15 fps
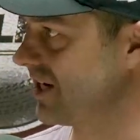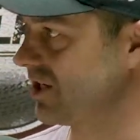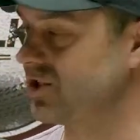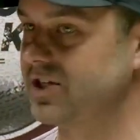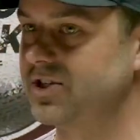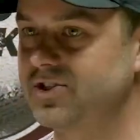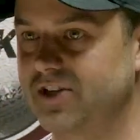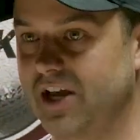to
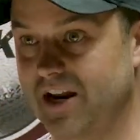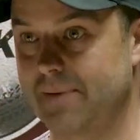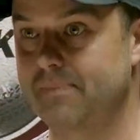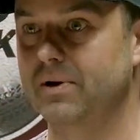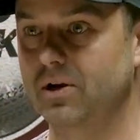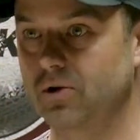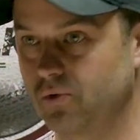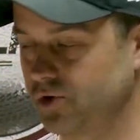actually
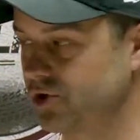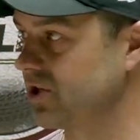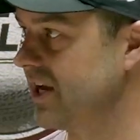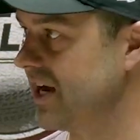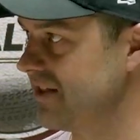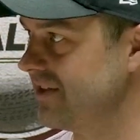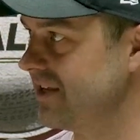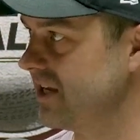set up a
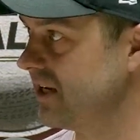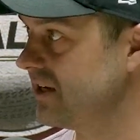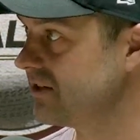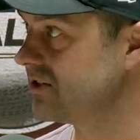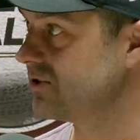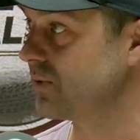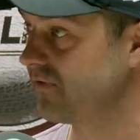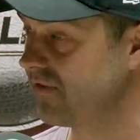launch late in the
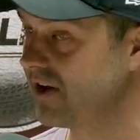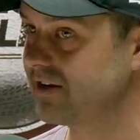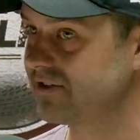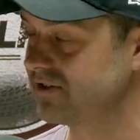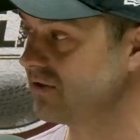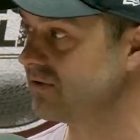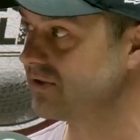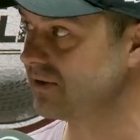innings because we
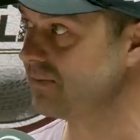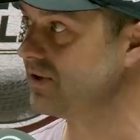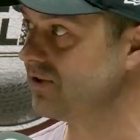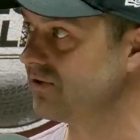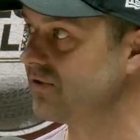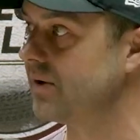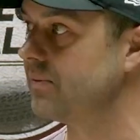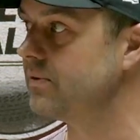found ourselves in a
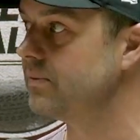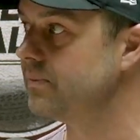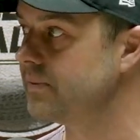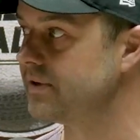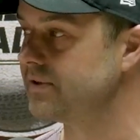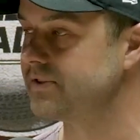bit of trouble.